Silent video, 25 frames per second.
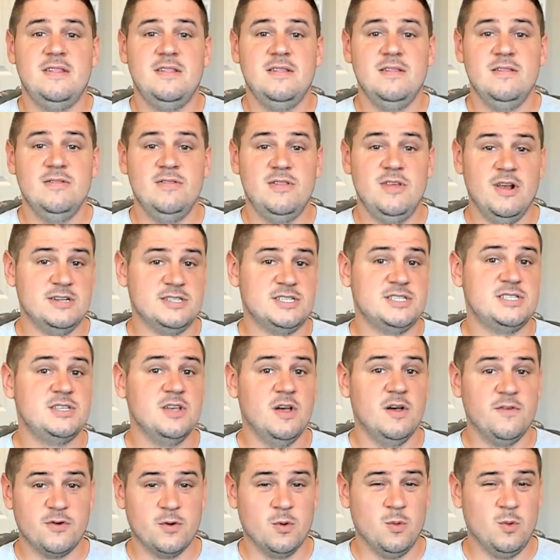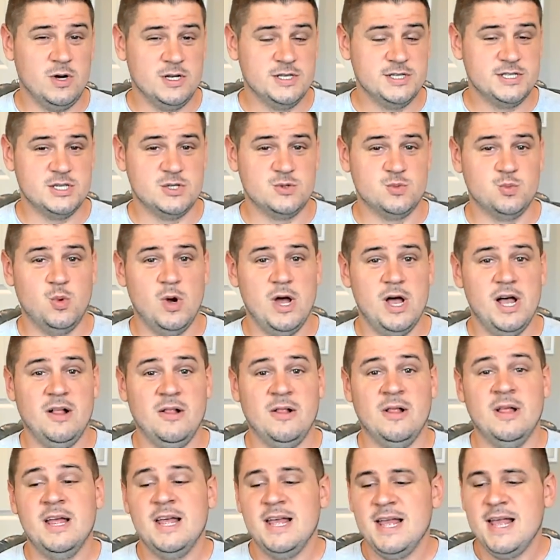There's silver ones as
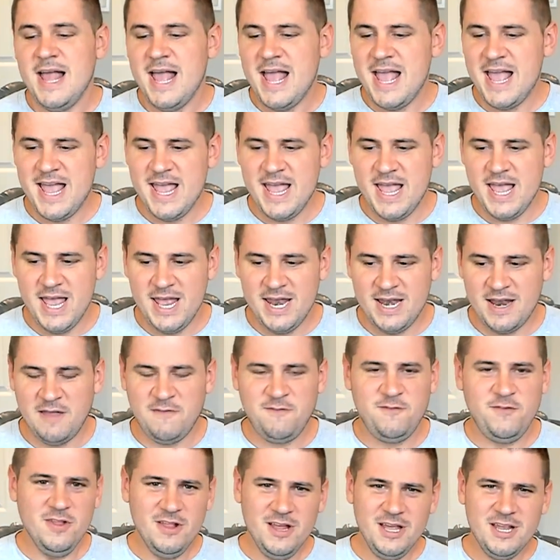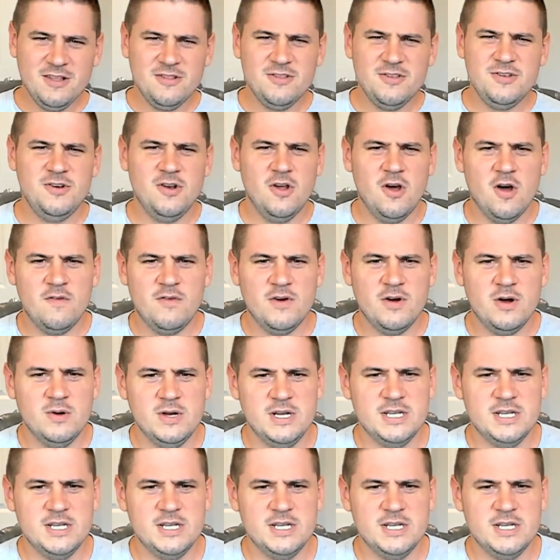well. And I feel like Lenovo